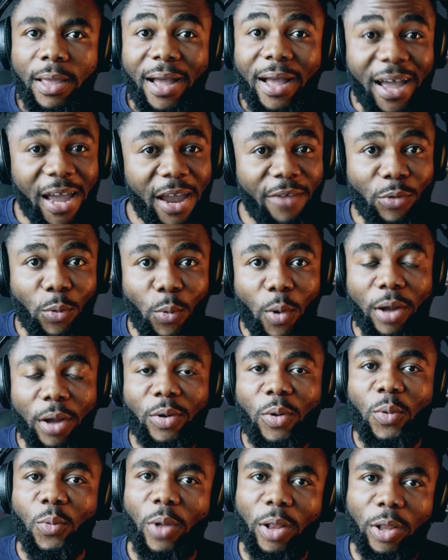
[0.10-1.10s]
Hi
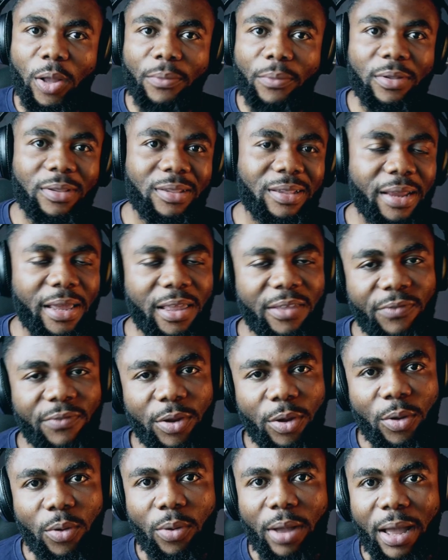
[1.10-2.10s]
everyone, welcome to today's
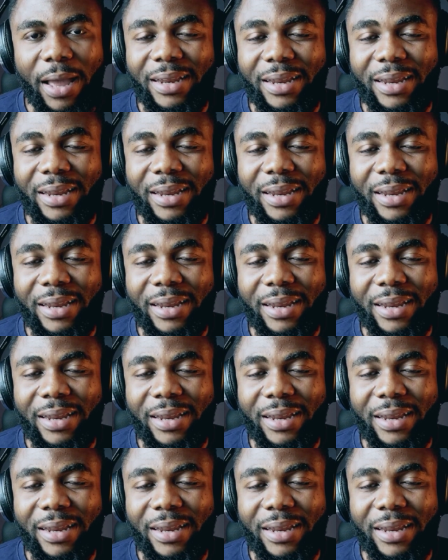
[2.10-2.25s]
video